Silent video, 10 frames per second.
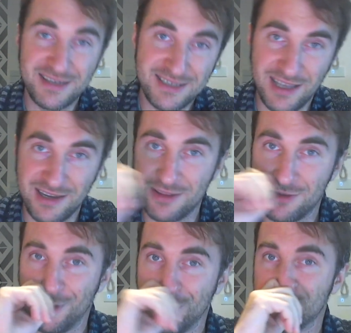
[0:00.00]
steady
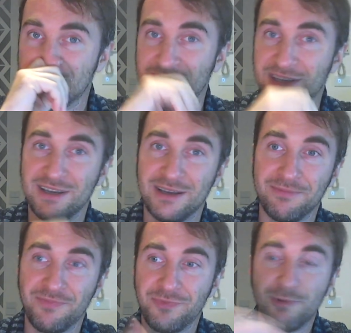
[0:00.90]
throughout
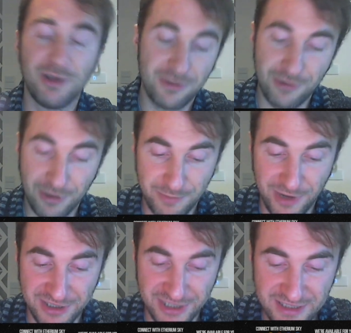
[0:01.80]
throughout
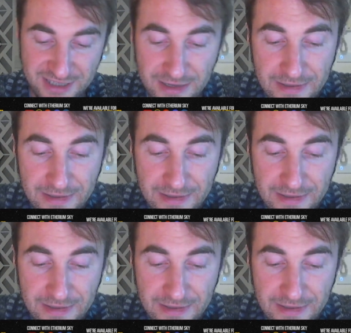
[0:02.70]
projects.